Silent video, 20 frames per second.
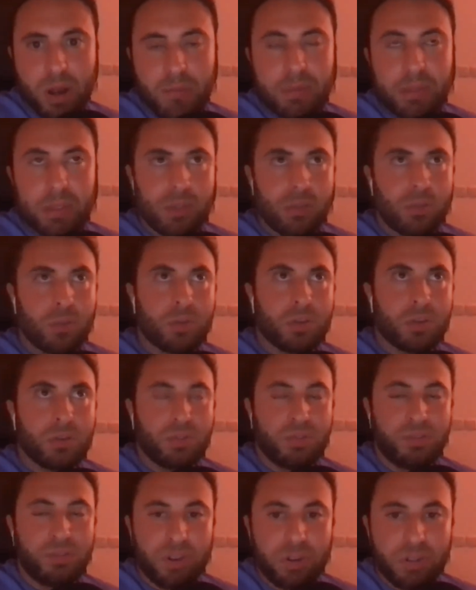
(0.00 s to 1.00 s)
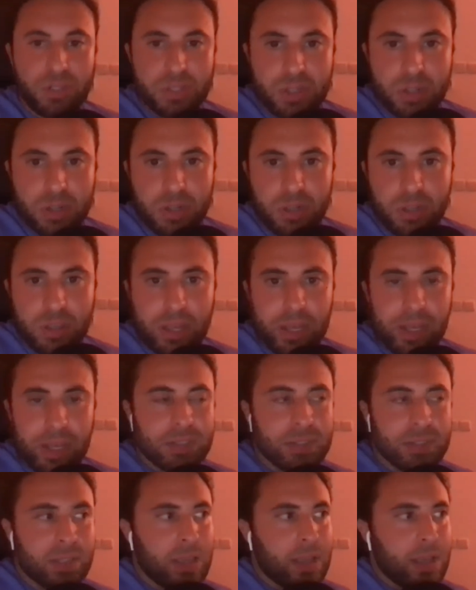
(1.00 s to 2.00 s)
I mean, you could reverse certain
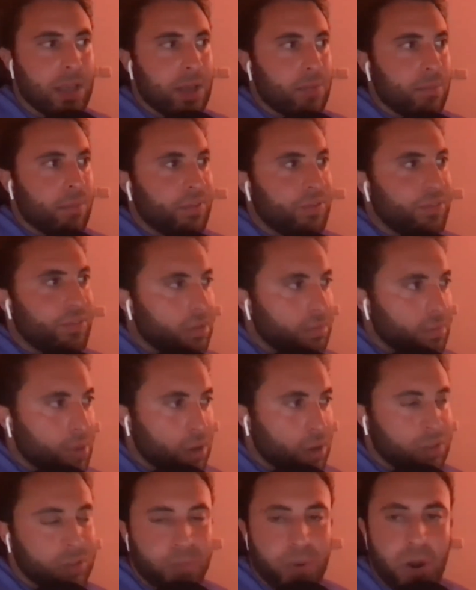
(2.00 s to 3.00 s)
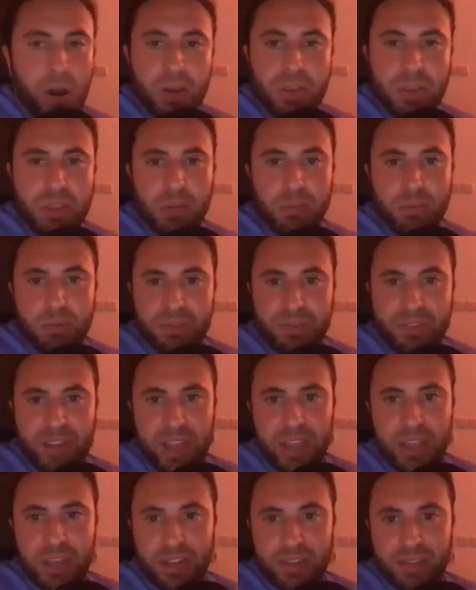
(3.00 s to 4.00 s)
things, but for the most part, they're
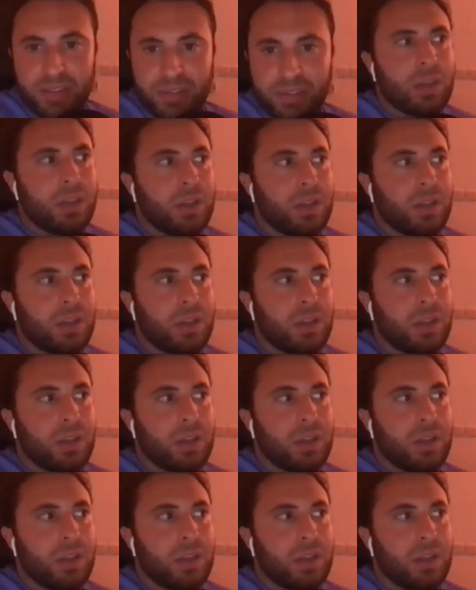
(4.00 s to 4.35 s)
preventative.